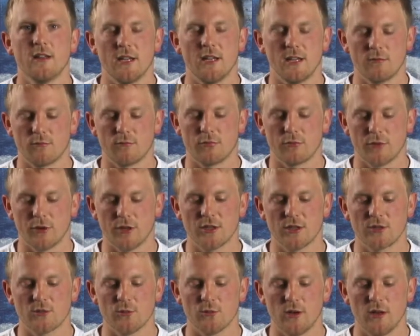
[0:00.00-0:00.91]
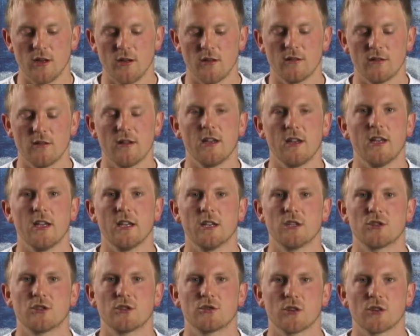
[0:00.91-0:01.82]
it breathes well, and
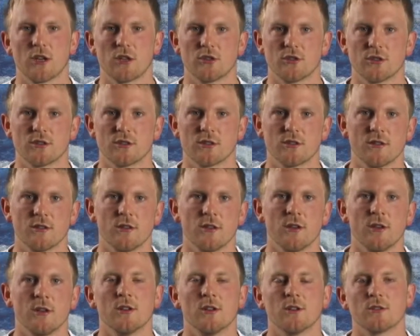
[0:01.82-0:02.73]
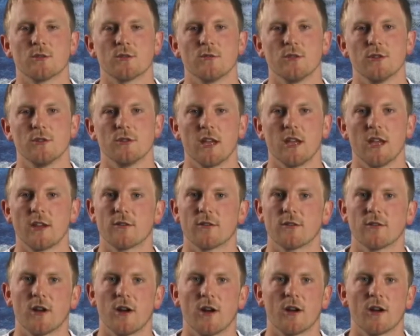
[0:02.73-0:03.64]
it stretches. So when you take
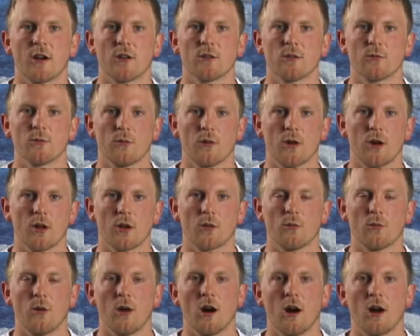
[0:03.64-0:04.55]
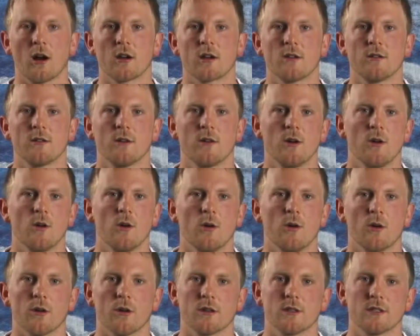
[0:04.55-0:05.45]
your dog on the on a walk
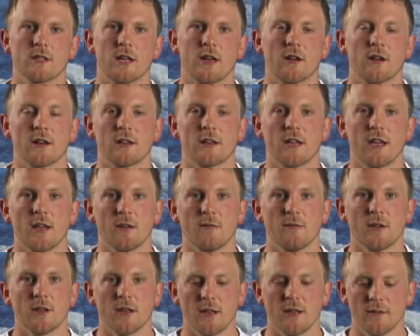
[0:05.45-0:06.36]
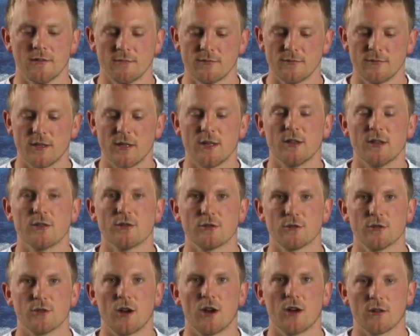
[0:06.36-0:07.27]
or he's out on game day,
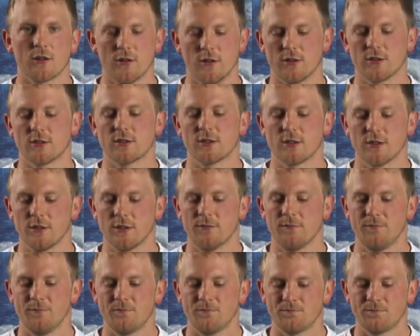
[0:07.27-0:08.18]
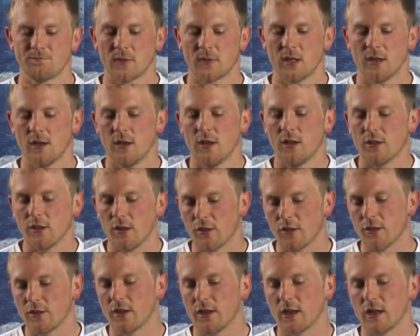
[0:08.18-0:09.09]
your dog looks good. The
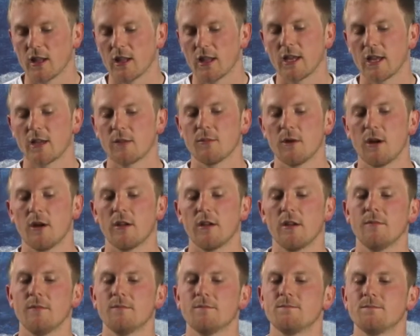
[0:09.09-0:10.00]
other thing I like about it